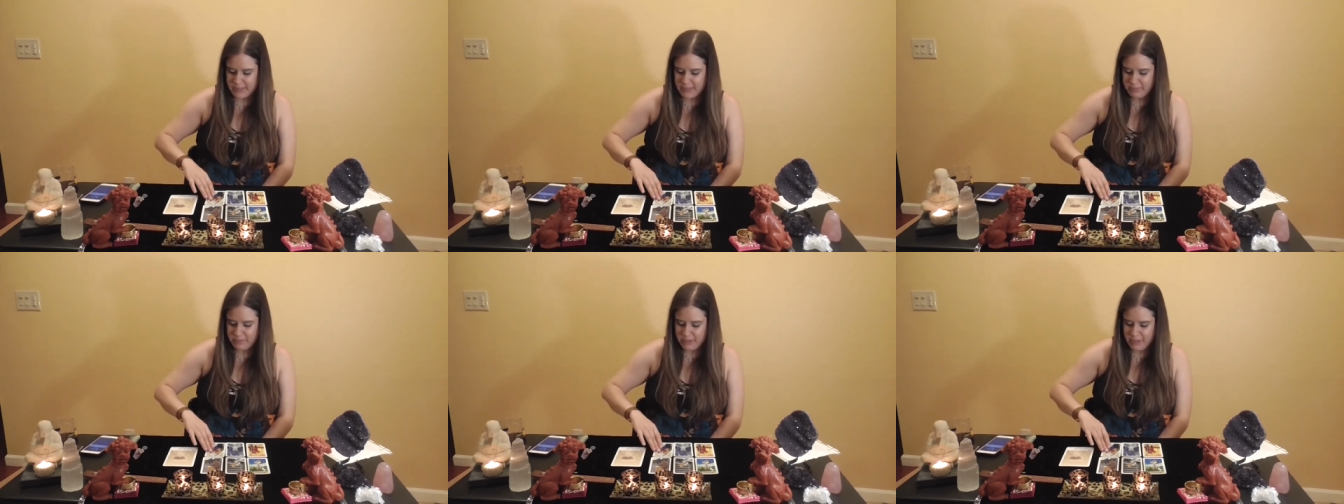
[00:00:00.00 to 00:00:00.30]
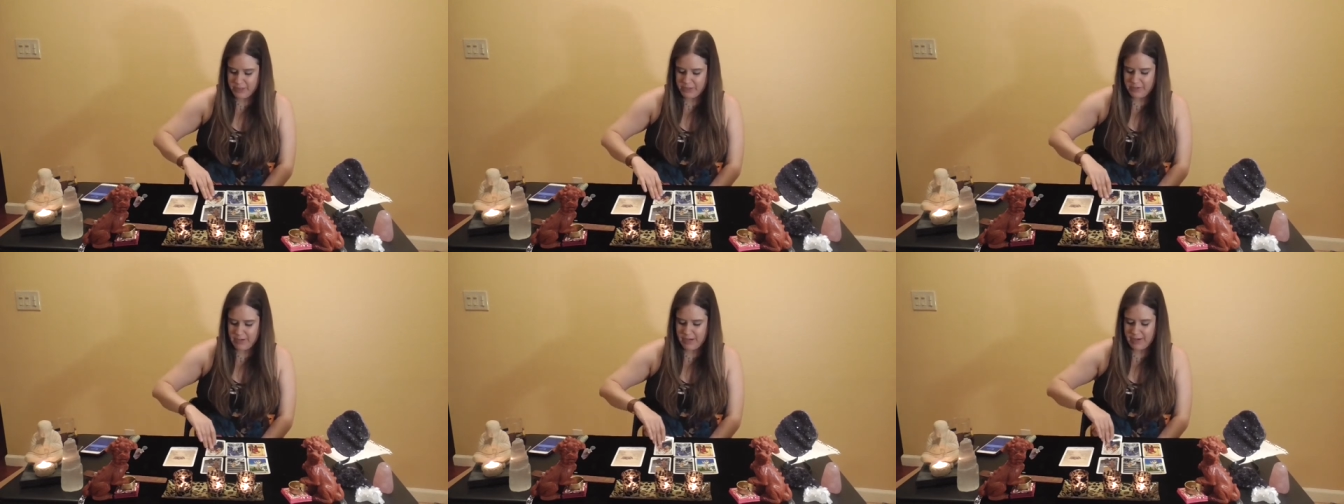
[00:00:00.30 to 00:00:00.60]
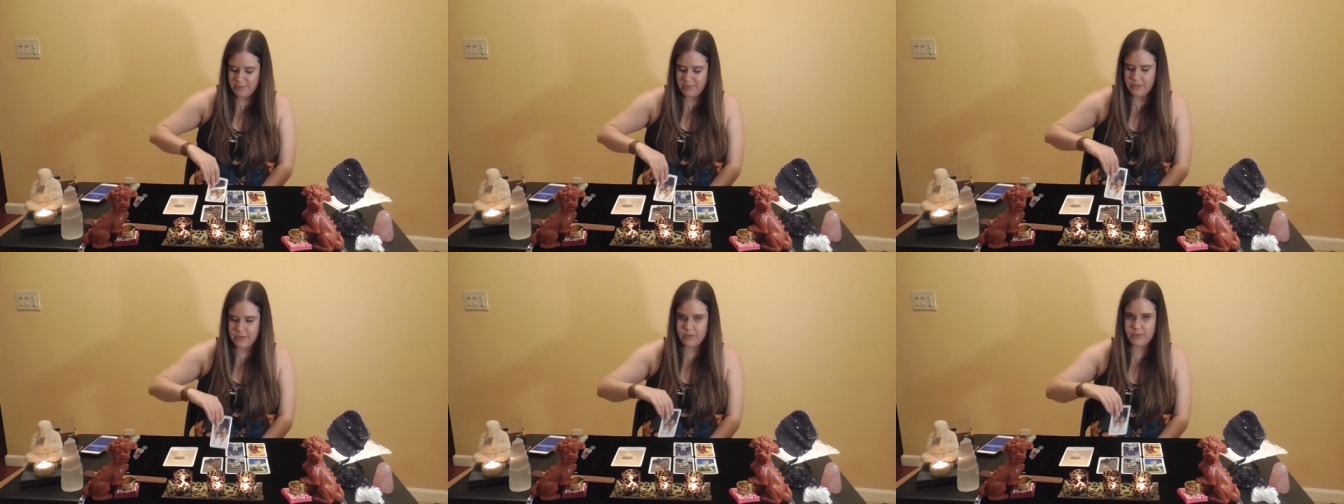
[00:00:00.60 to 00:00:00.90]
Libra, you
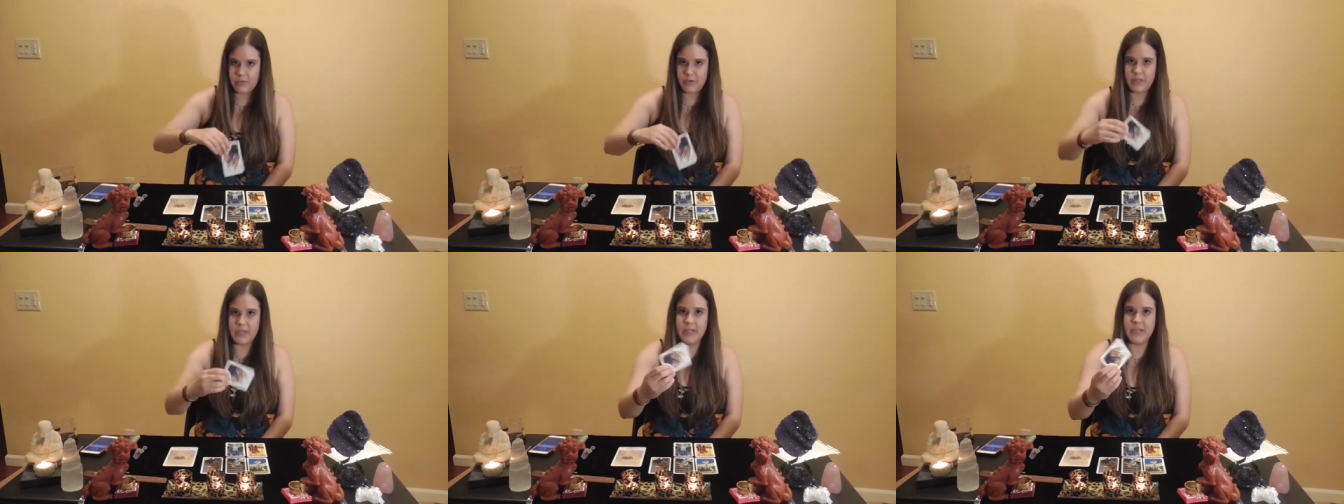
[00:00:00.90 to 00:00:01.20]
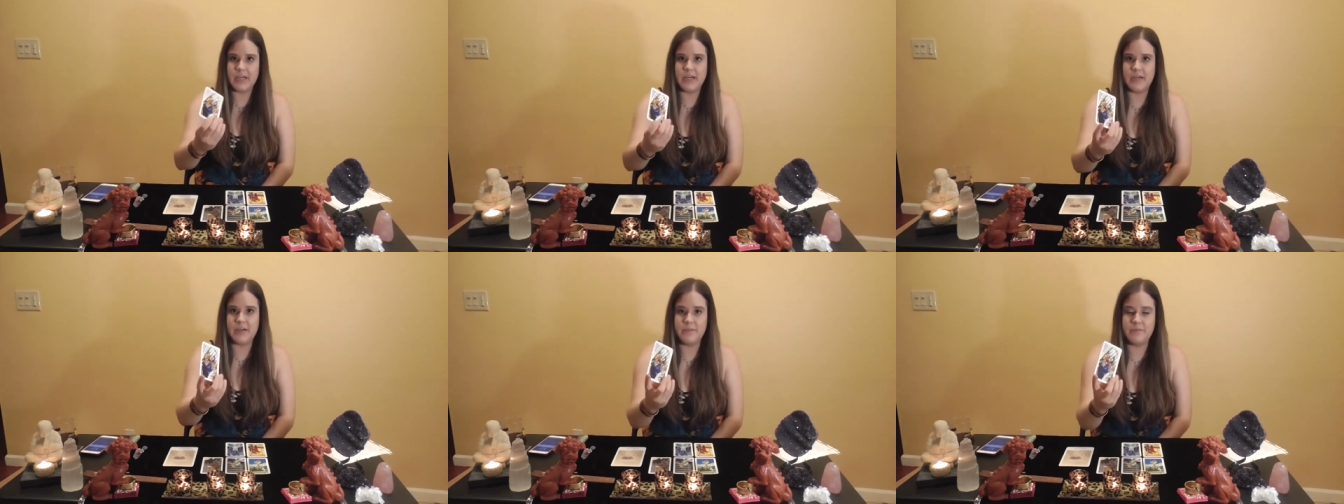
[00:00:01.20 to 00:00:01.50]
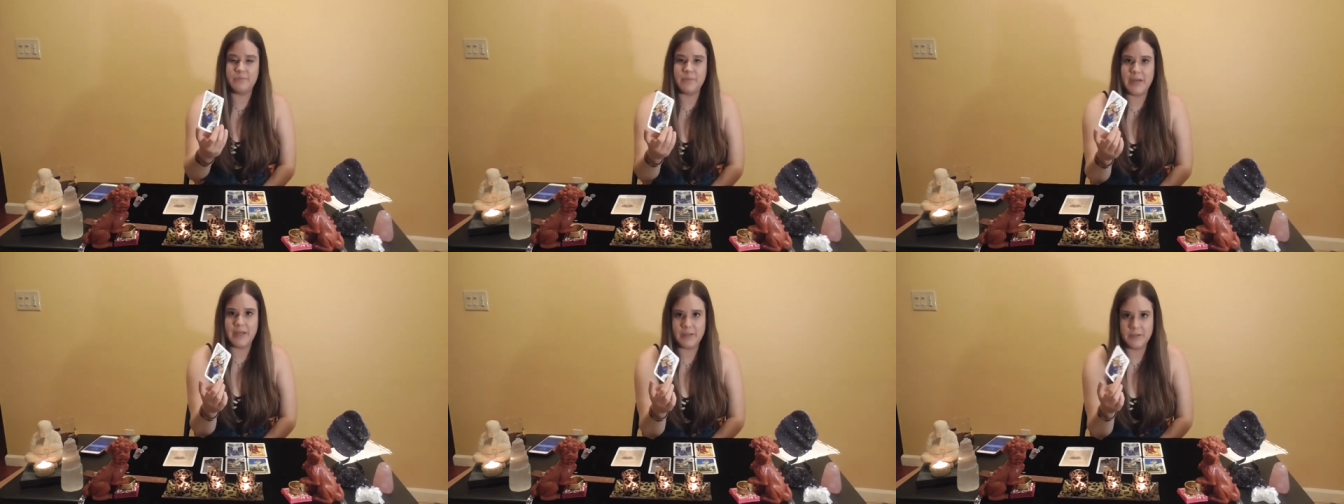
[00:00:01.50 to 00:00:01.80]
have the 3
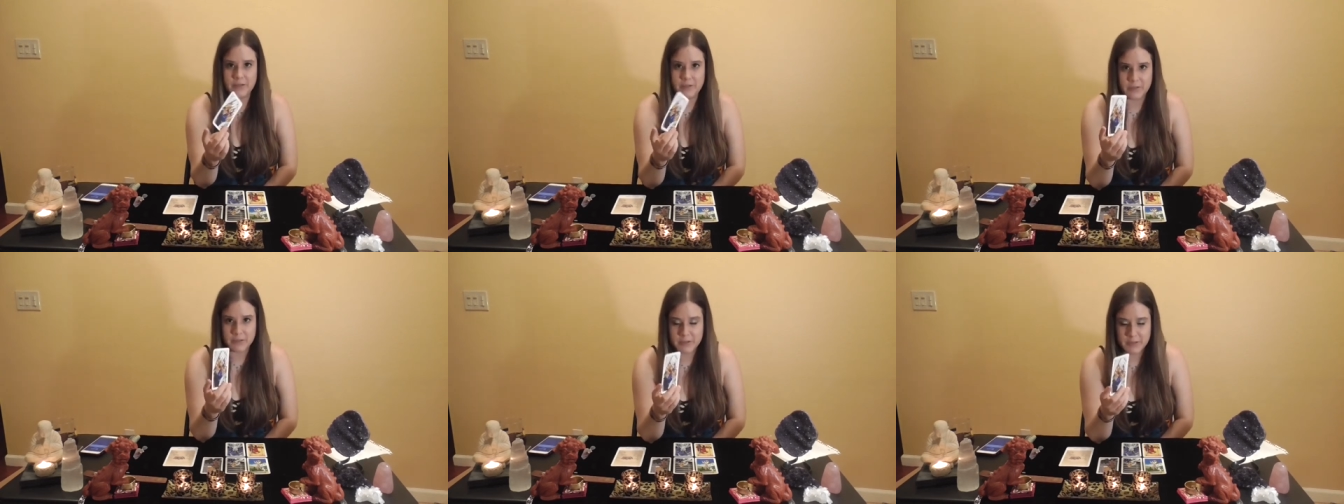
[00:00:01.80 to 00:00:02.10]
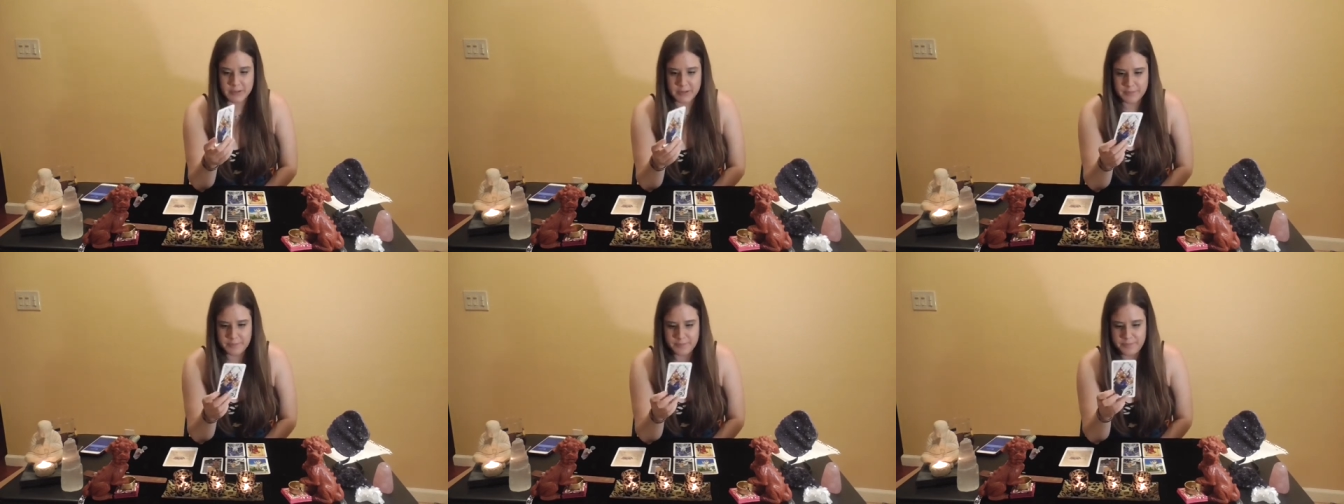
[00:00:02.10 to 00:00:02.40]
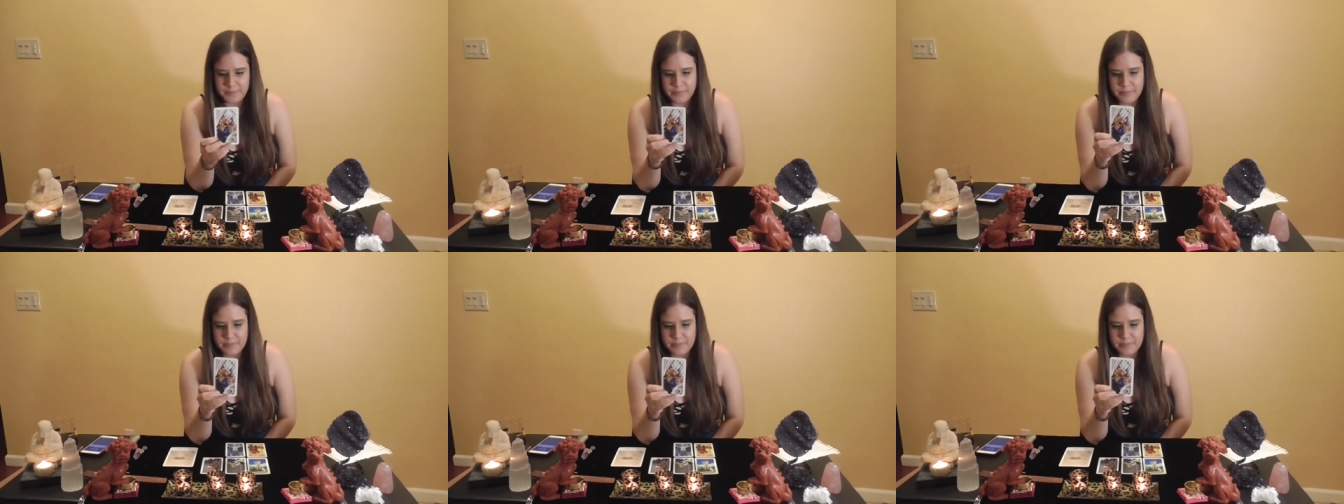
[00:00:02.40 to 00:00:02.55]
of Pentacles.